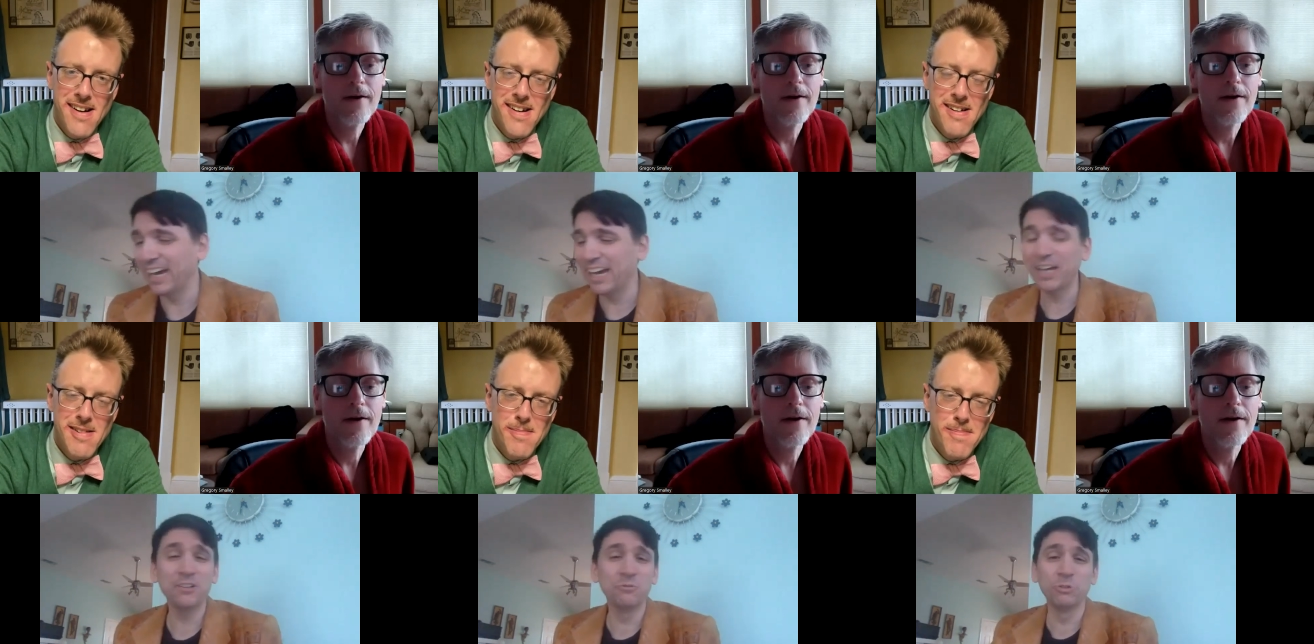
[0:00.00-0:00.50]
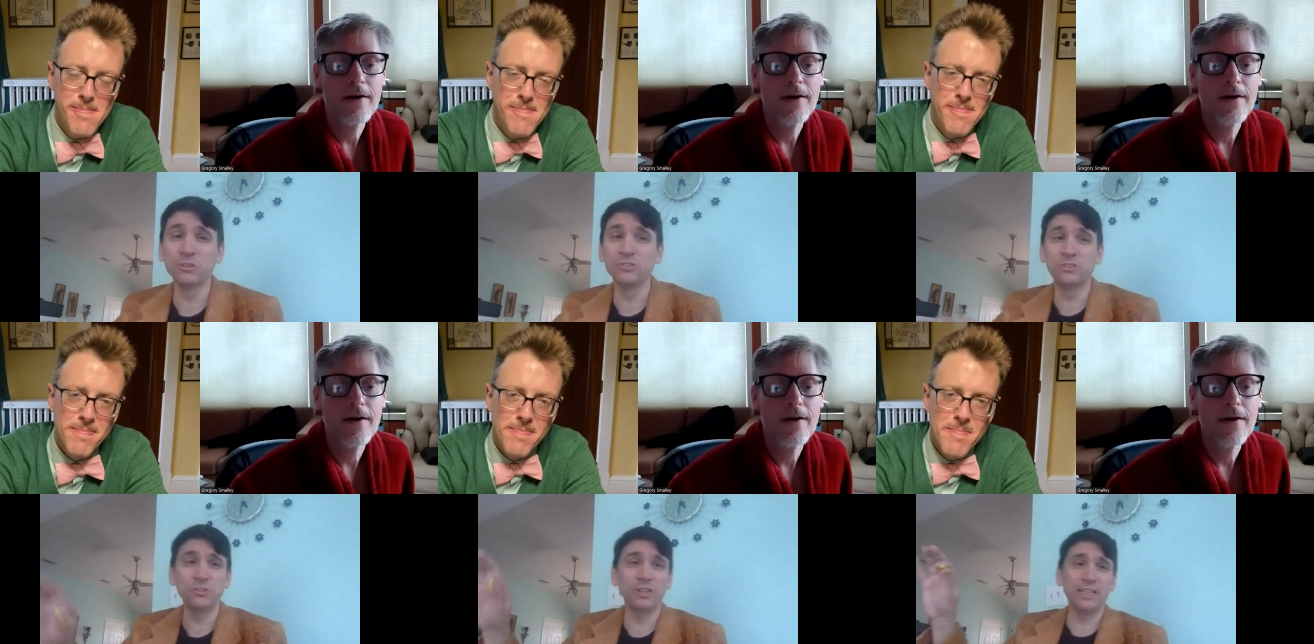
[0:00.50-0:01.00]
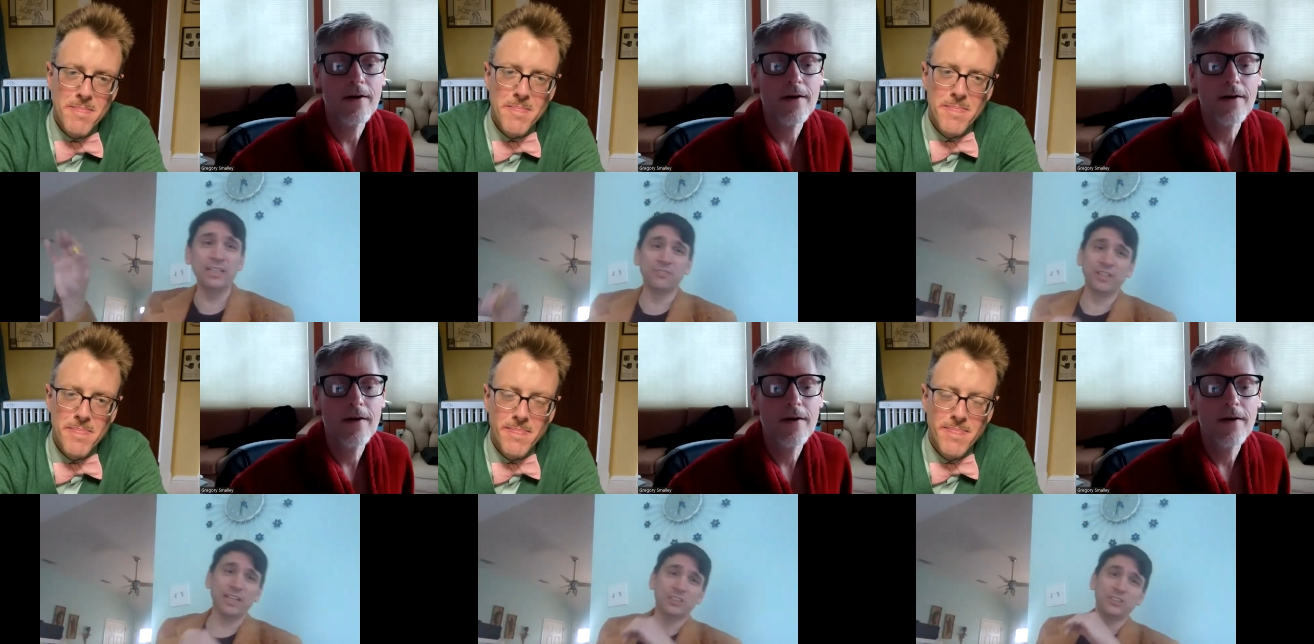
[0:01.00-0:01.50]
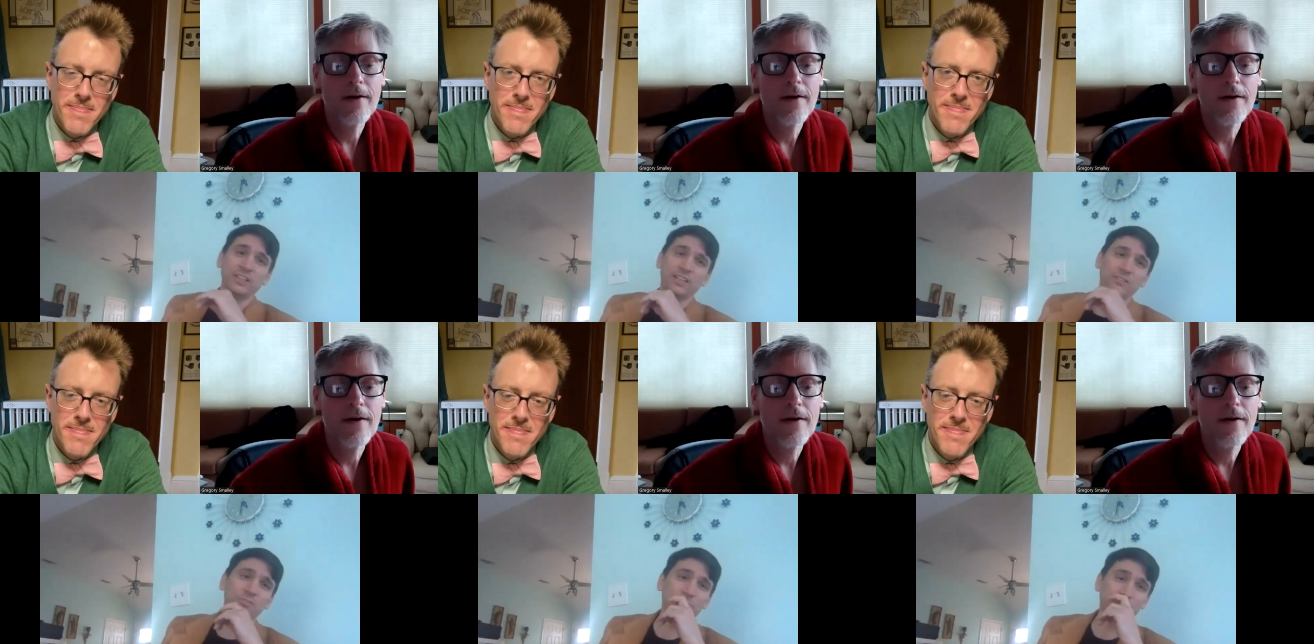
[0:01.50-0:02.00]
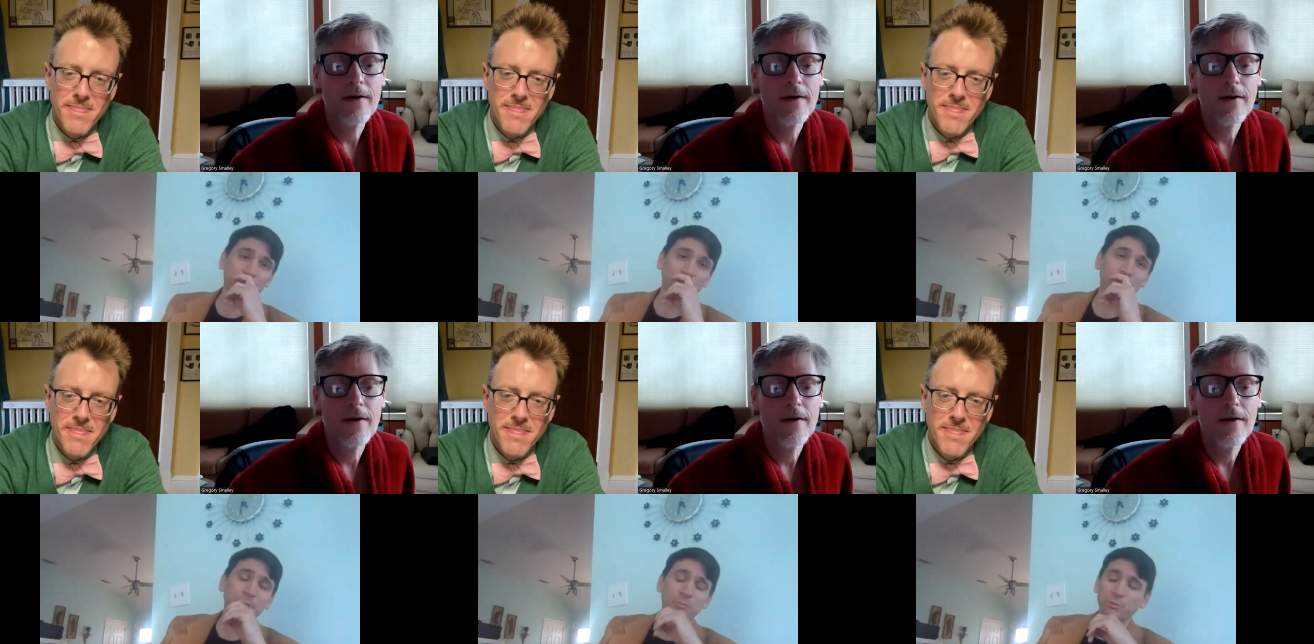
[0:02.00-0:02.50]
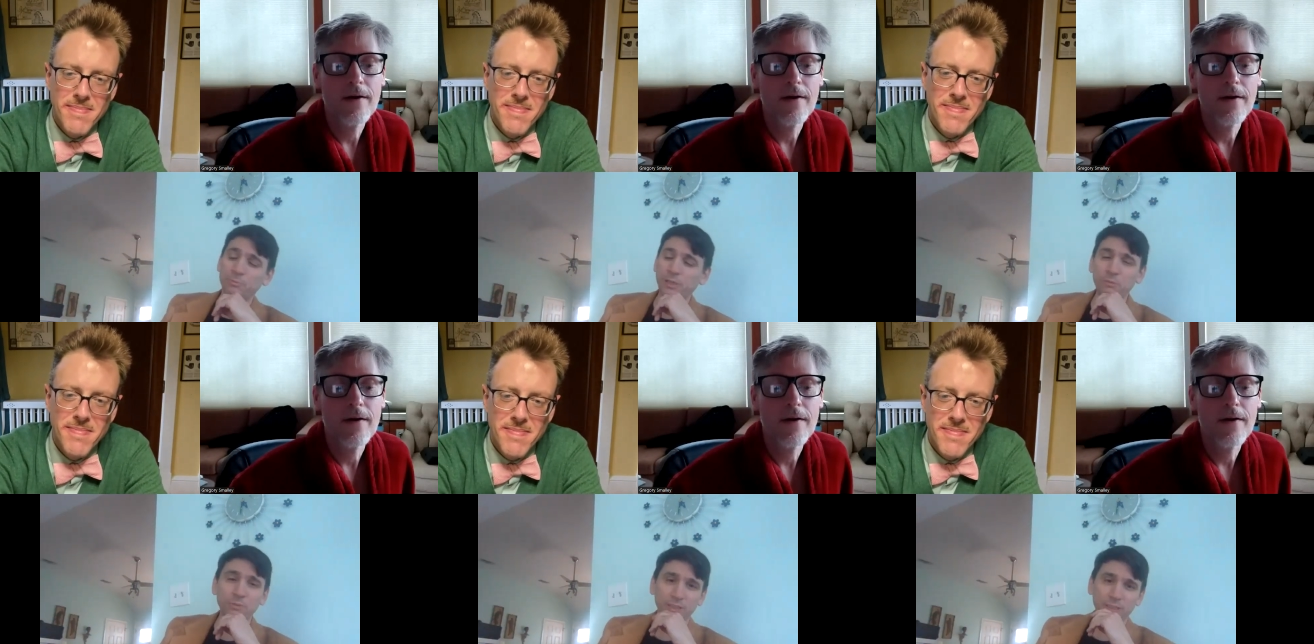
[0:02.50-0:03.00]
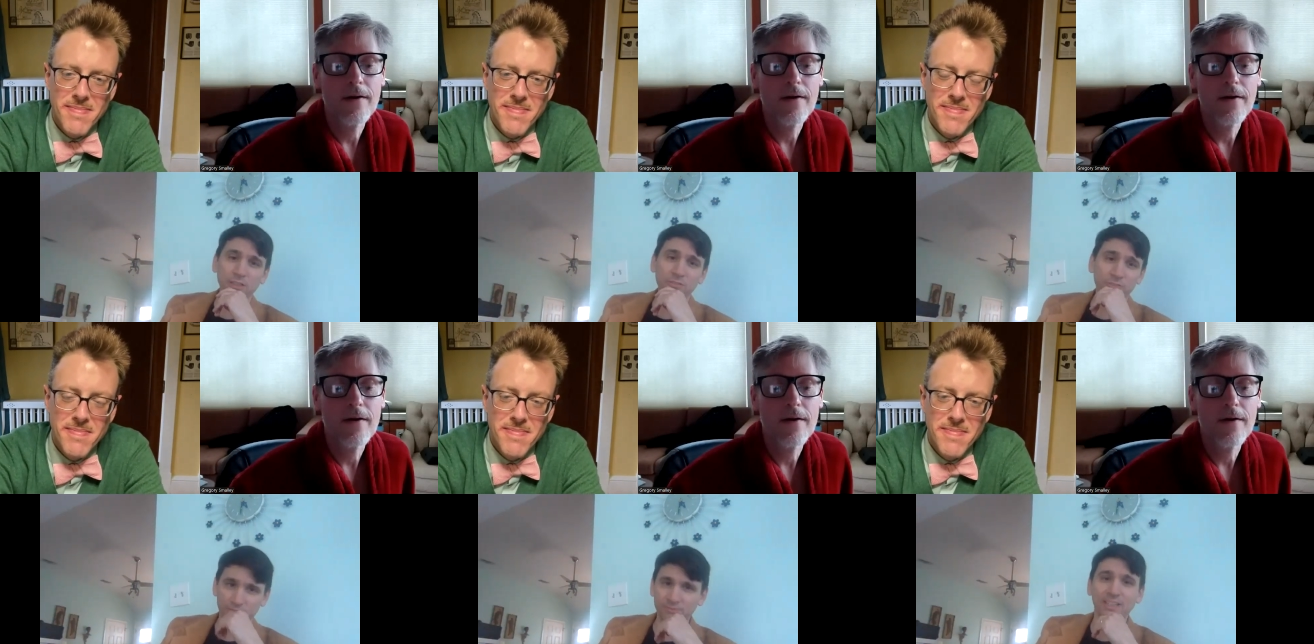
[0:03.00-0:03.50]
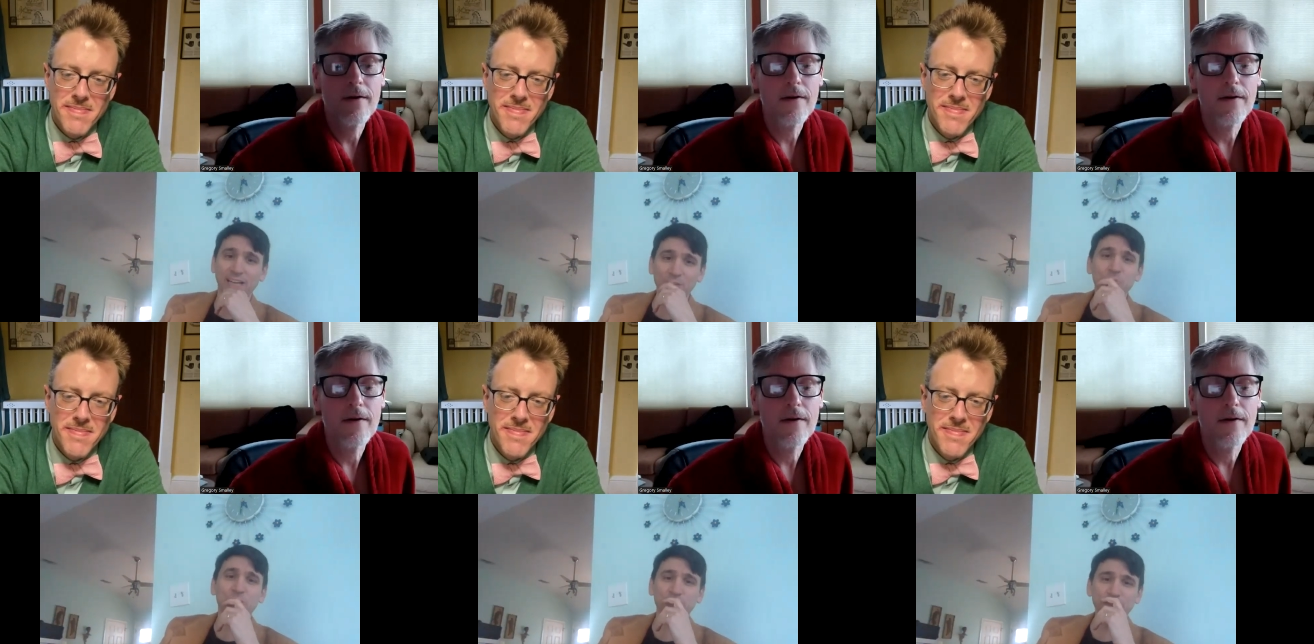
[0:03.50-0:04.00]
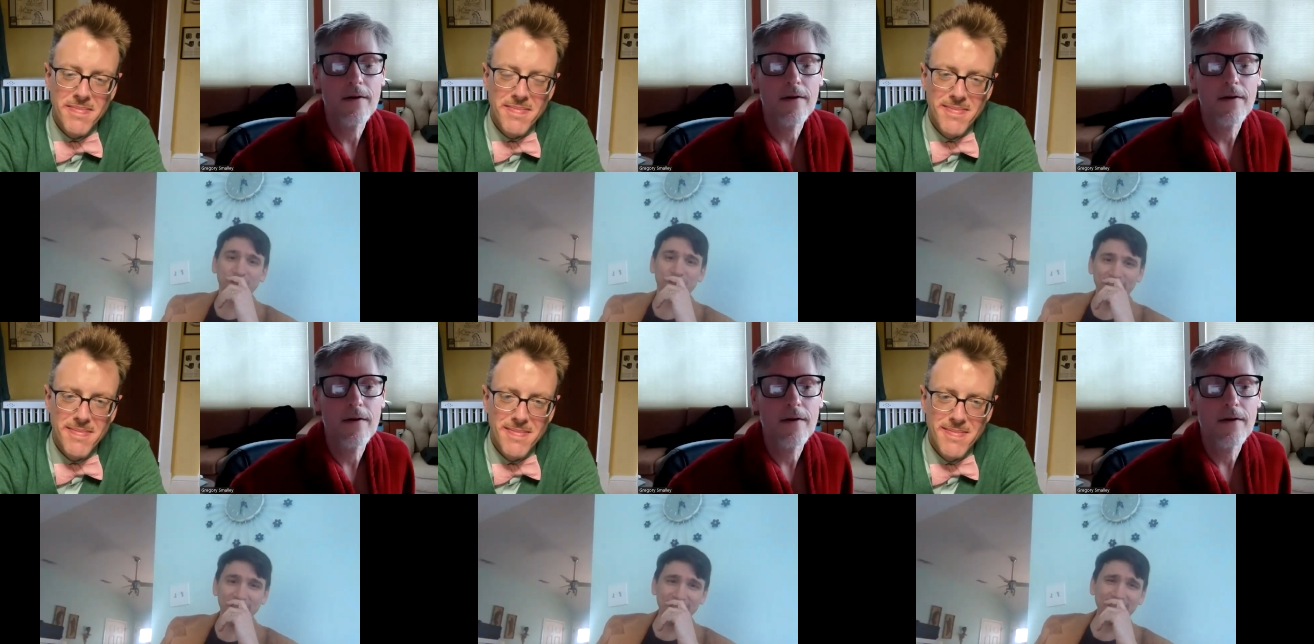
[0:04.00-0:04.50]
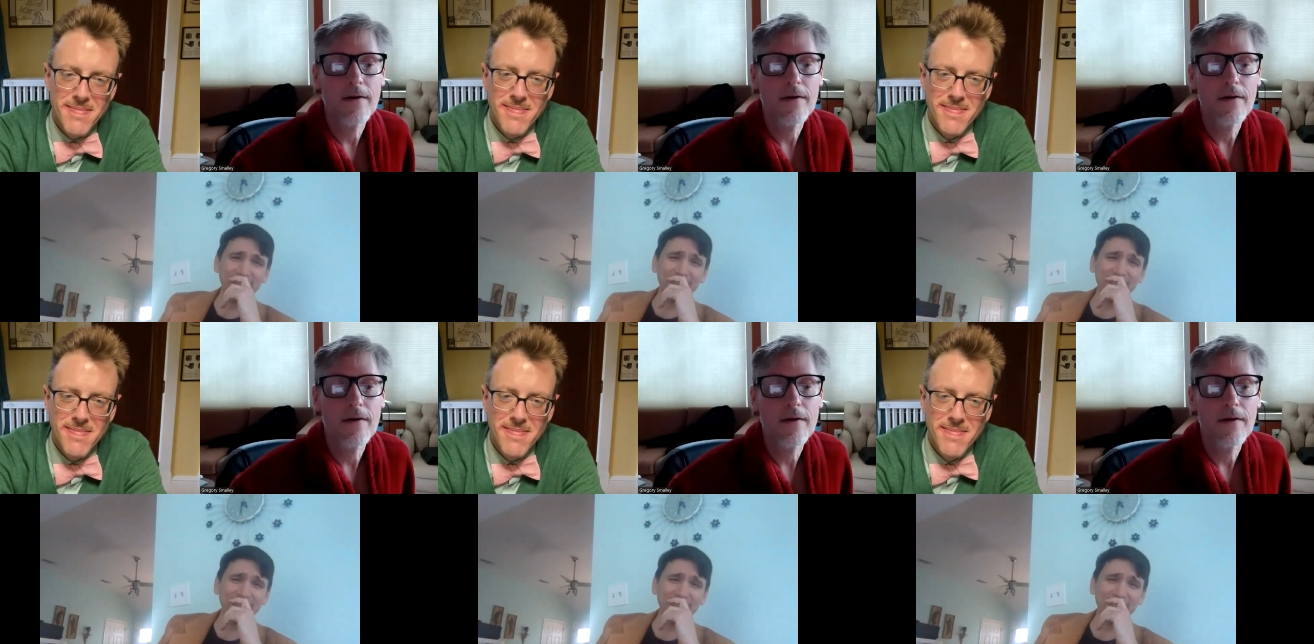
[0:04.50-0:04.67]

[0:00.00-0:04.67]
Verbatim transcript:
Speaker 1: I will do any of that shit for if people pay me enough. Absolutely.